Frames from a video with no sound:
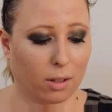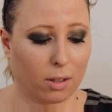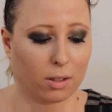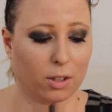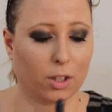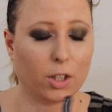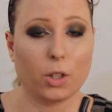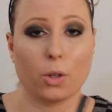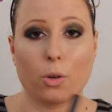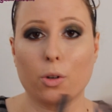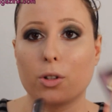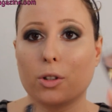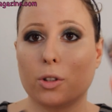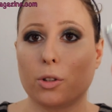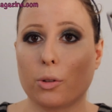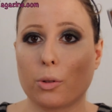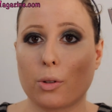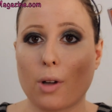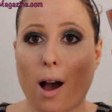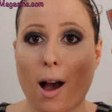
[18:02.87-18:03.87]
this Dior
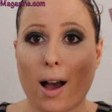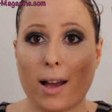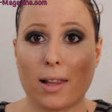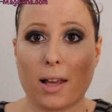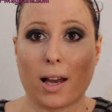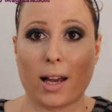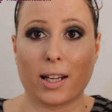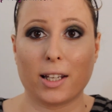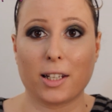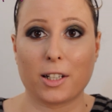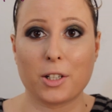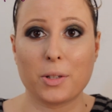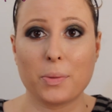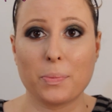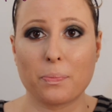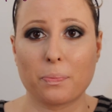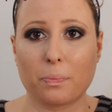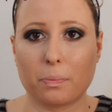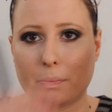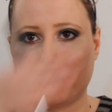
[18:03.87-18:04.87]
Nude
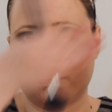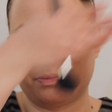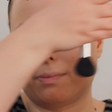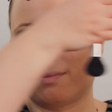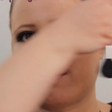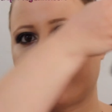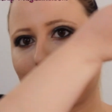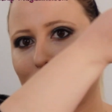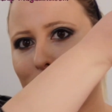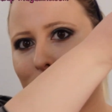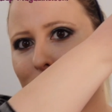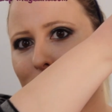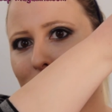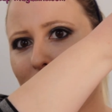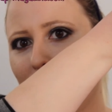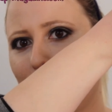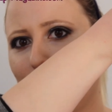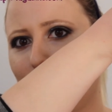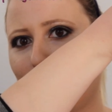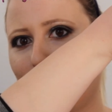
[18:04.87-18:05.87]
highlighter.
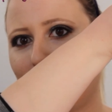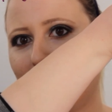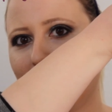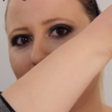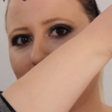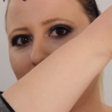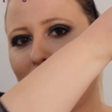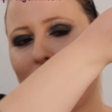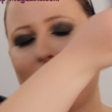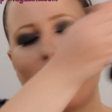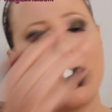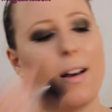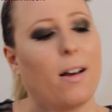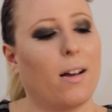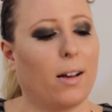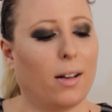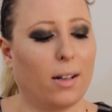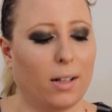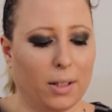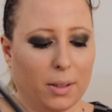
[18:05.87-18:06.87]
Sorry.
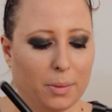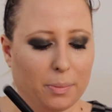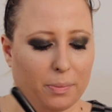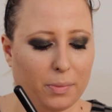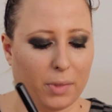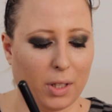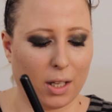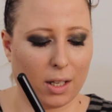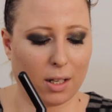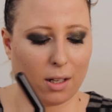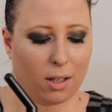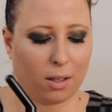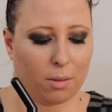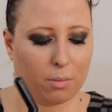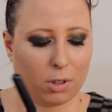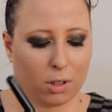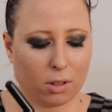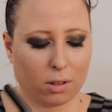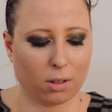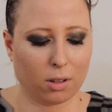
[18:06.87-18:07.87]
And
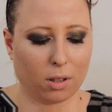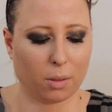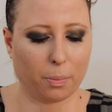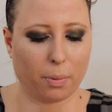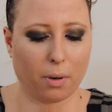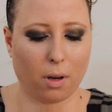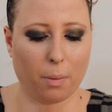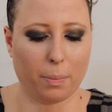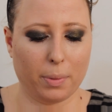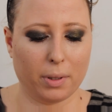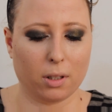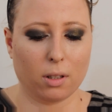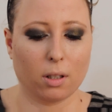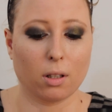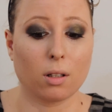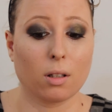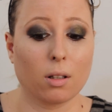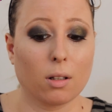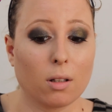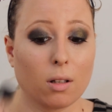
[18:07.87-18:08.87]
I'm just gonna pop
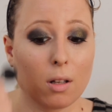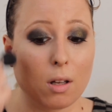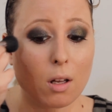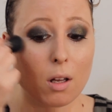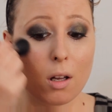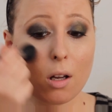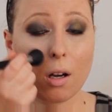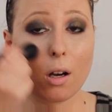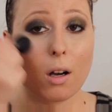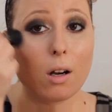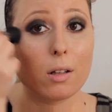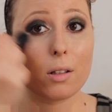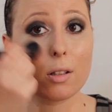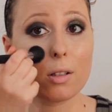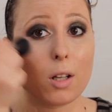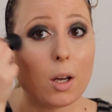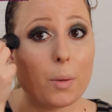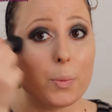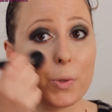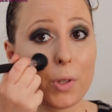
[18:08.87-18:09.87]
it on the
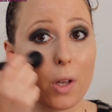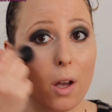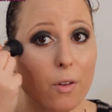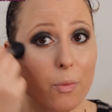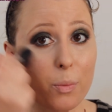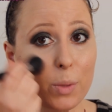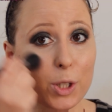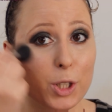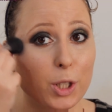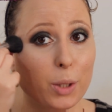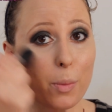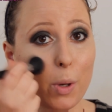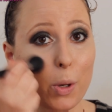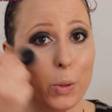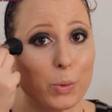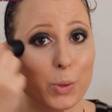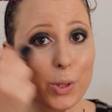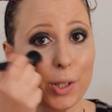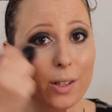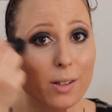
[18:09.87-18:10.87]
tops of my
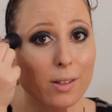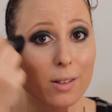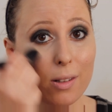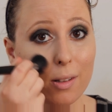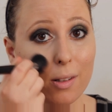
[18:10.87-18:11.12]
cheekbones,